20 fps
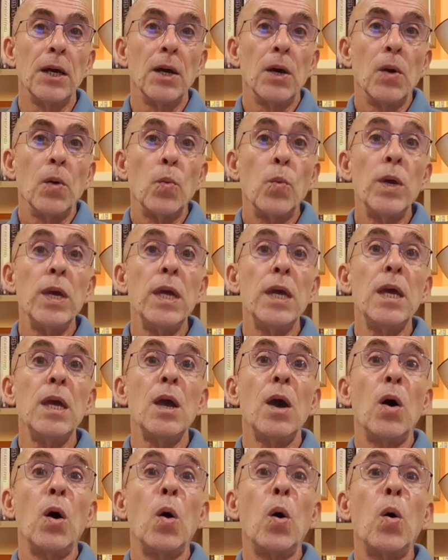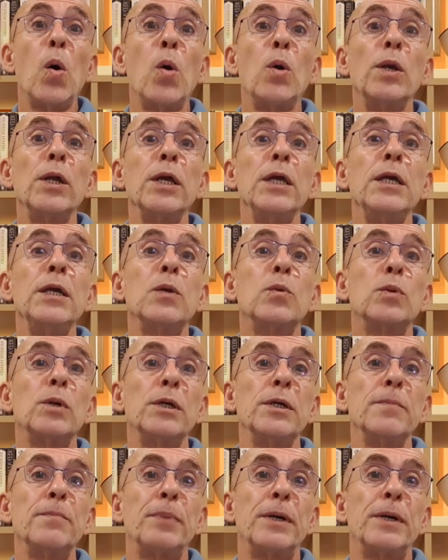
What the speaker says: we all equally